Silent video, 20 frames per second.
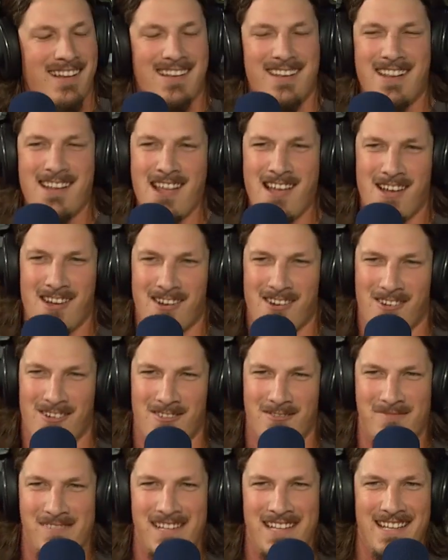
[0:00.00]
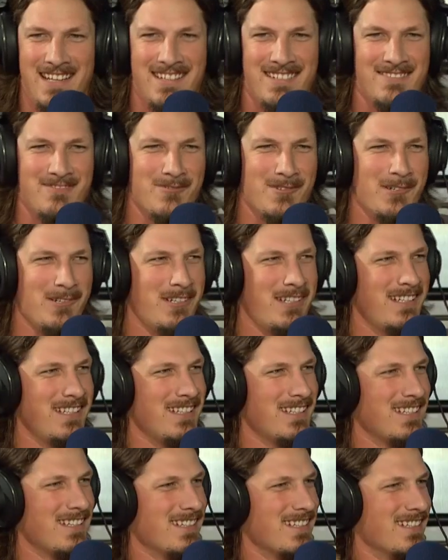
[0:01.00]
No, man,
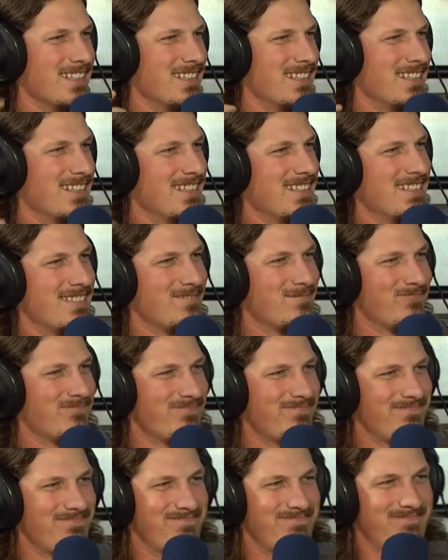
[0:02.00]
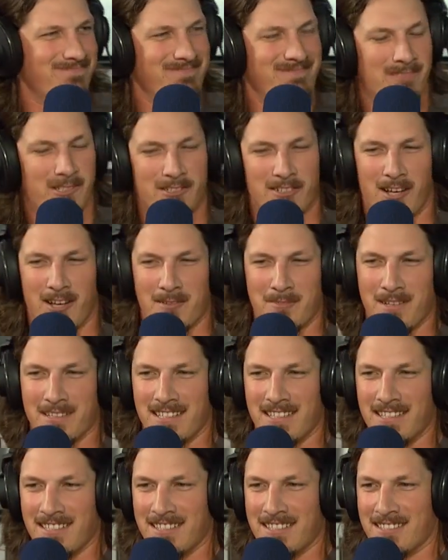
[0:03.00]
Rudy. We'll talk about that later.